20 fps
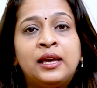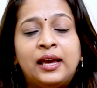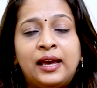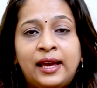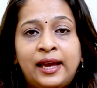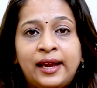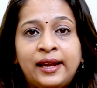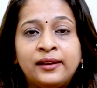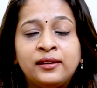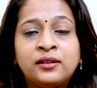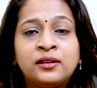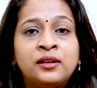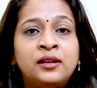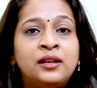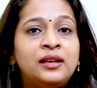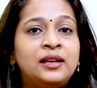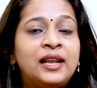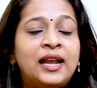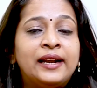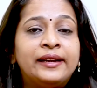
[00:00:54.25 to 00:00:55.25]
and
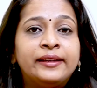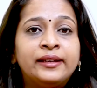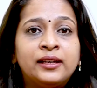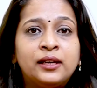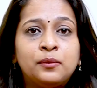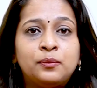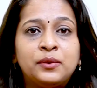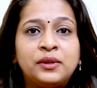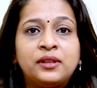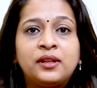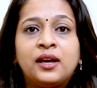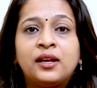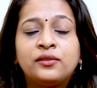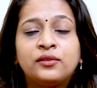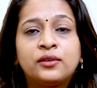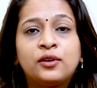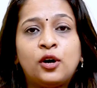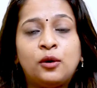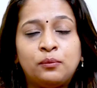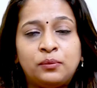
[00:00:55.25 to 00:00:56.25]
landing up in
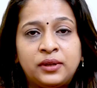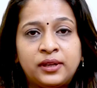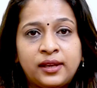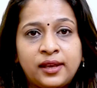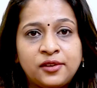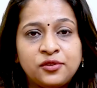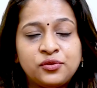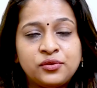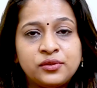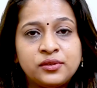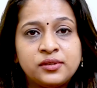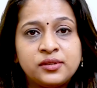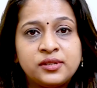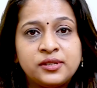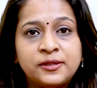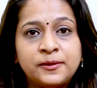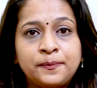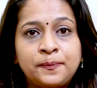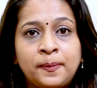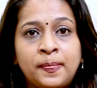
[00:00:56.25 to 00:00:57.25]
other
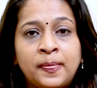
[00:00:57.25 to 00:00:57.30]
complications.